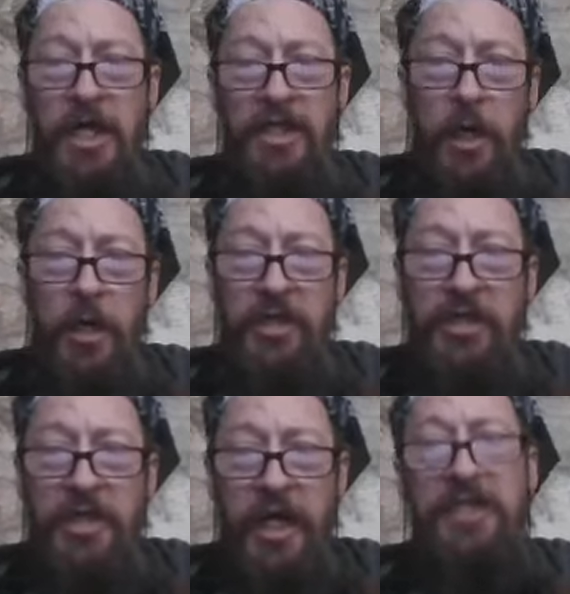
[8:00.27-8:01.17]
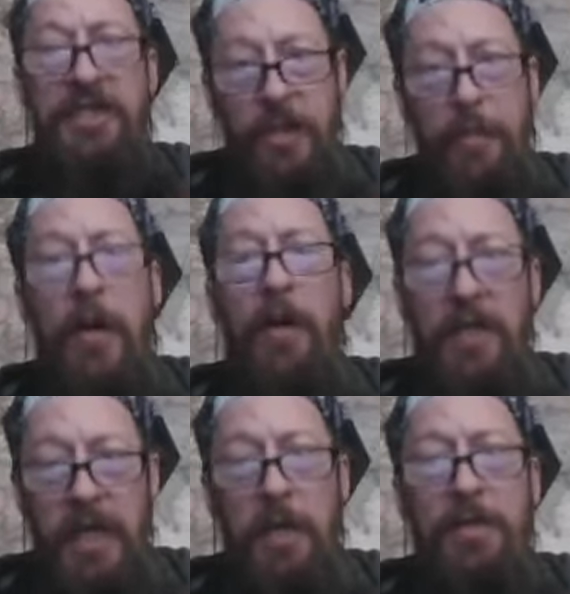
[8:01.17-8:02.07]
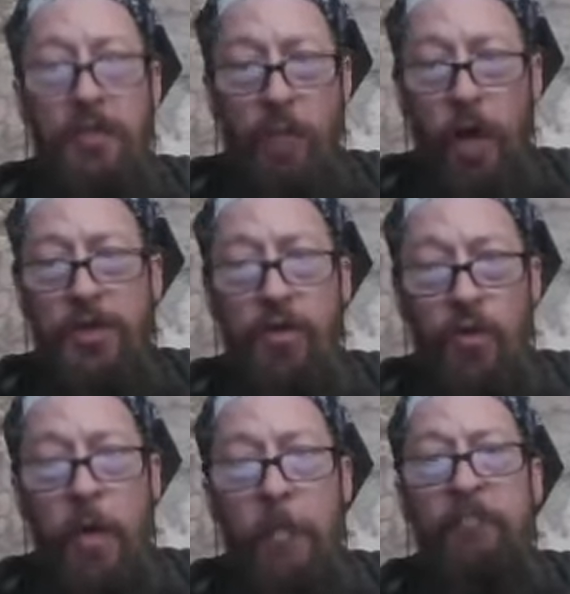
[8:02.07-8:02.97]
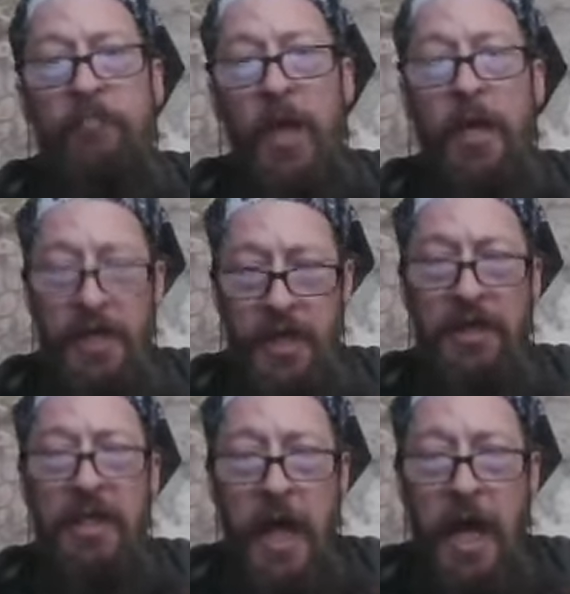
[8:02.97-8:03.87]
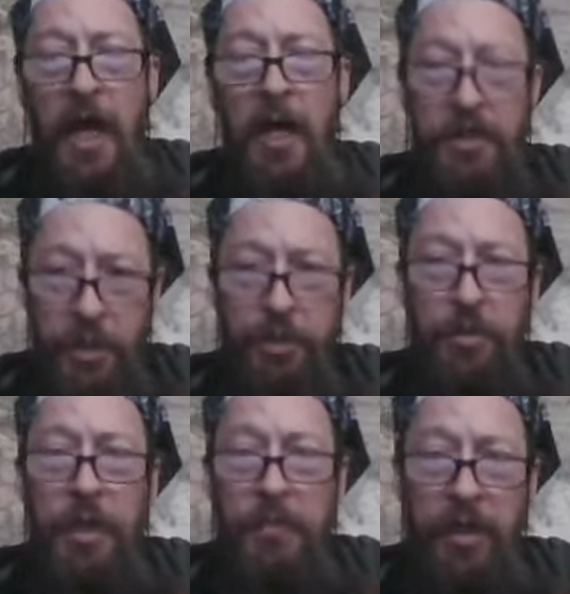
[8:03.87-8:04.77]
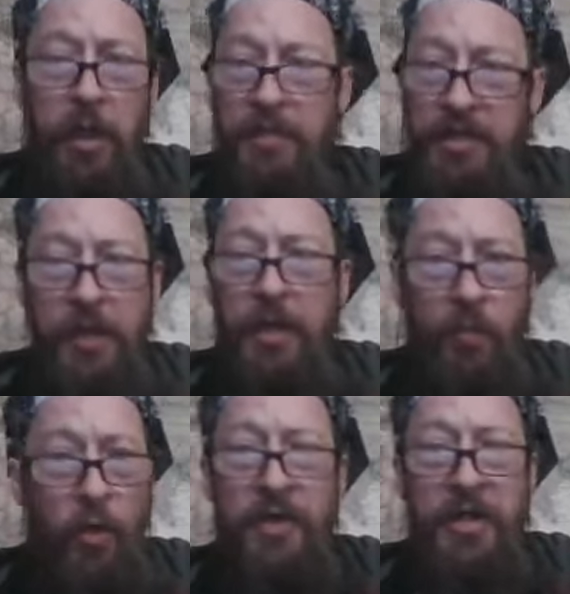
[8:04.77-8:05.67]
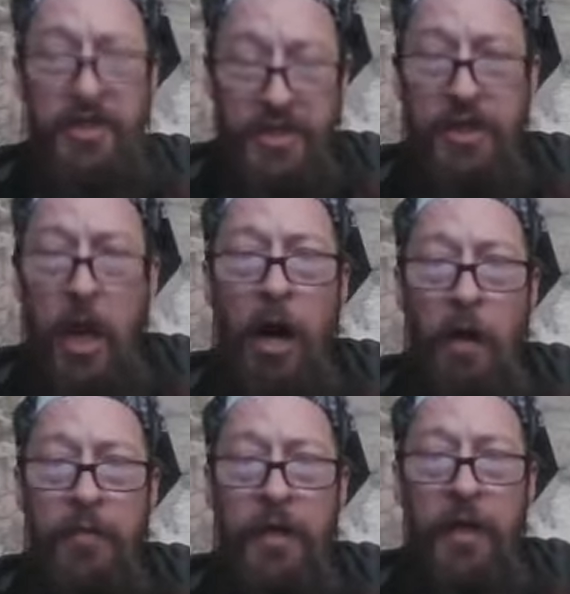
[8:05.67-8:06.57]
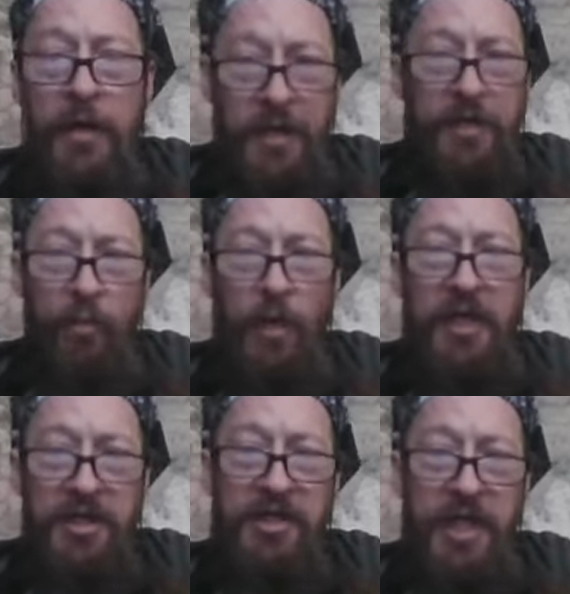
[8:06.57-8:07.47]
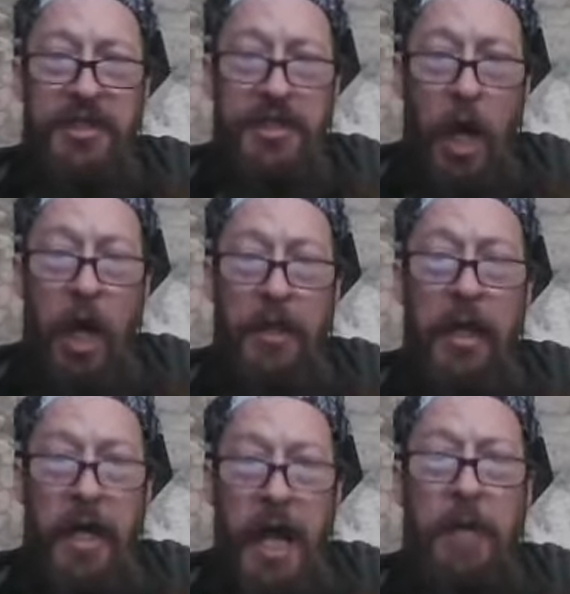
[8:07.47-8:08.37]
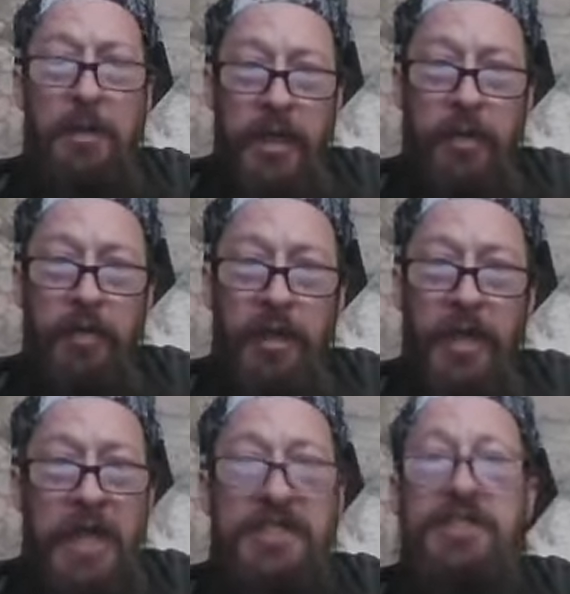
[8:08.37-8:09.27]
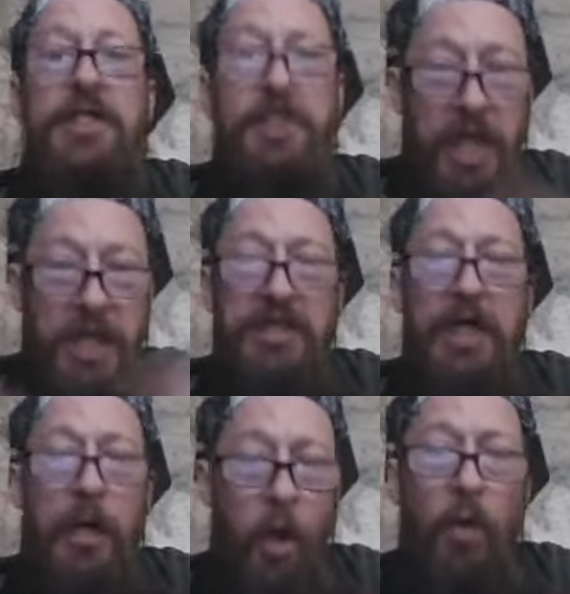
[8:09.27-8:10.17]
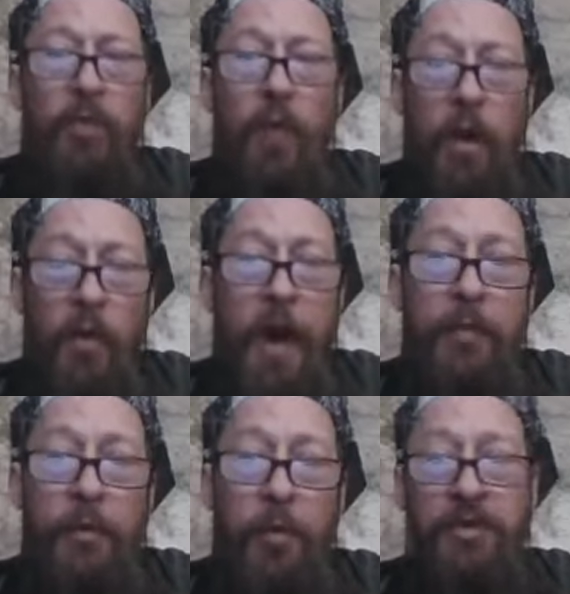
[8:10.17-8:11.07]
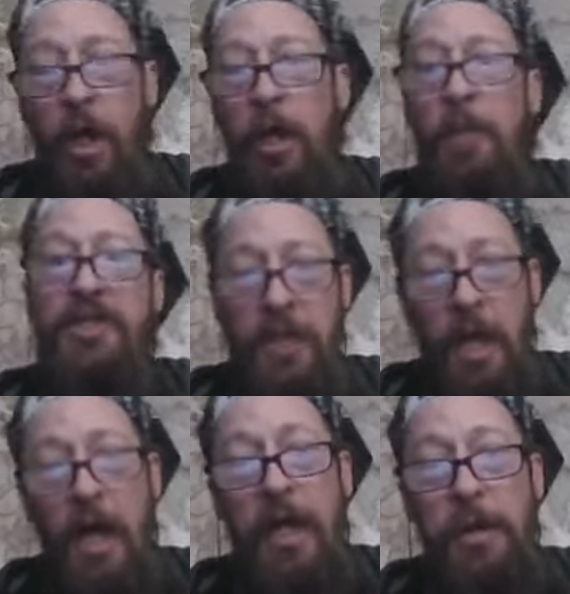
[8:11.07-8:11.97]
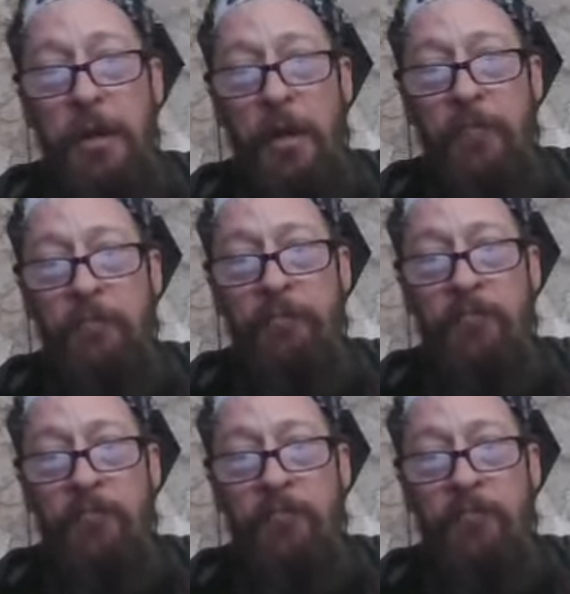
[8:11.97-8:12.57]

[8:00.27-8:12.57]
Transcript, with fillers: and needs all these things, and the parent gives them all to him. And in the end, the tree becomes nothing more than a stump that the boy can sit on after he realizes he chased down all the wrong rabbit holes all of his life.